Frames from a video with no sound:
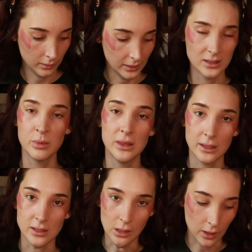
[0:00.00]
And to me,
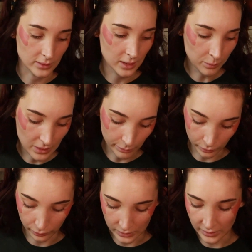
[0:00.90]
that's a lot. Some
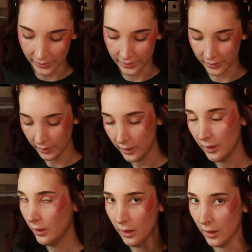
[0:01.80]
people read like
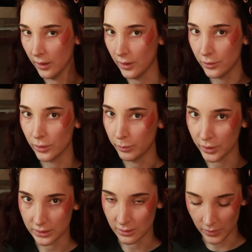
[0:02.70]
100
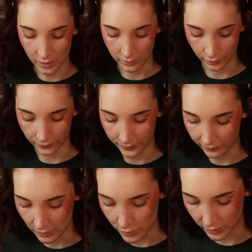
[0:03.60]
books a month or
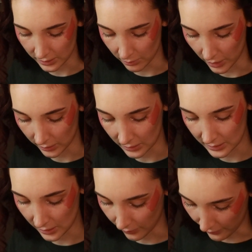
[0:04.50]
50 books a month and
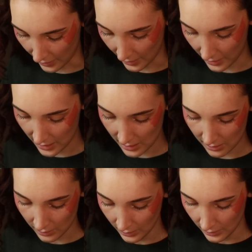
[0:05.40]
stuff.
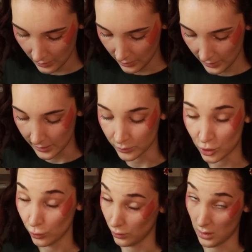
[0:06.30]
I am
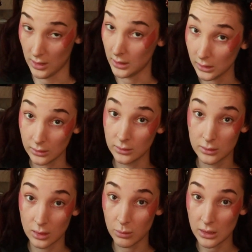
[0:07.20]
trying
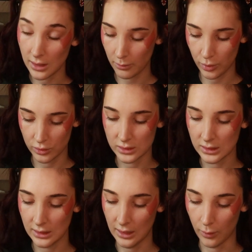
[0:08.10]
to be that
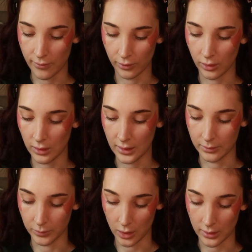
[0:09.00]
person. However, I
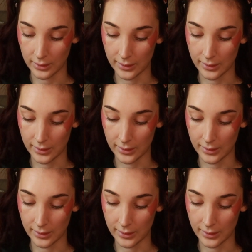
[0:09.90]
am not.